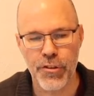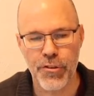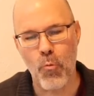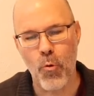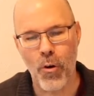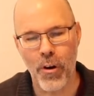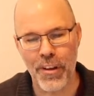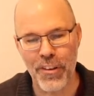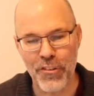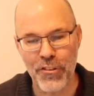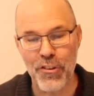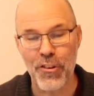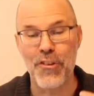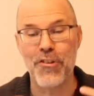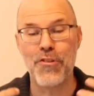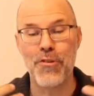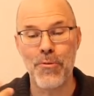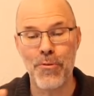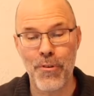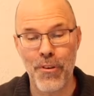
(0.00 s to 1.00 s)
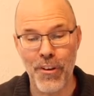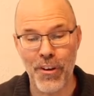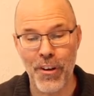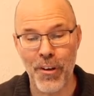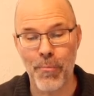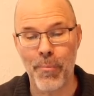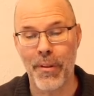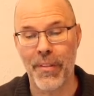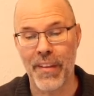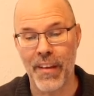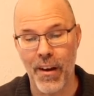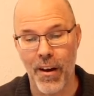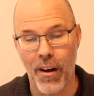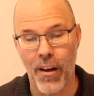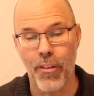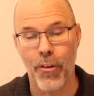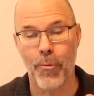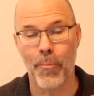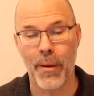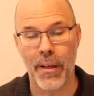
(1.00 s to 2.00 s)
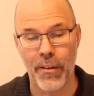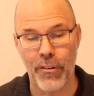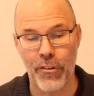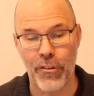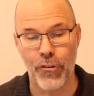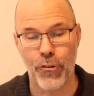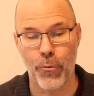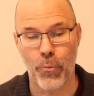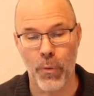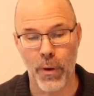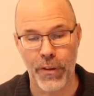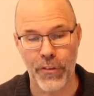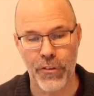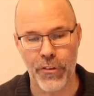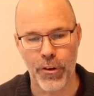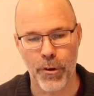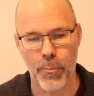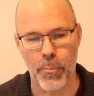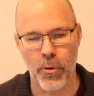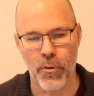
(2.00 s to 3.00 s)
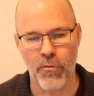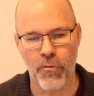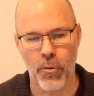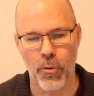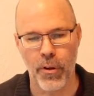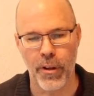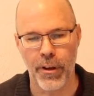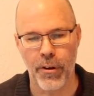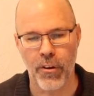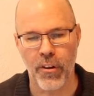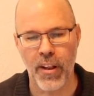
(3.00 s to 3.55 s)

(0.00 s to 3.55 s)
One, to do good, but the other because it's a risk to your portfolio.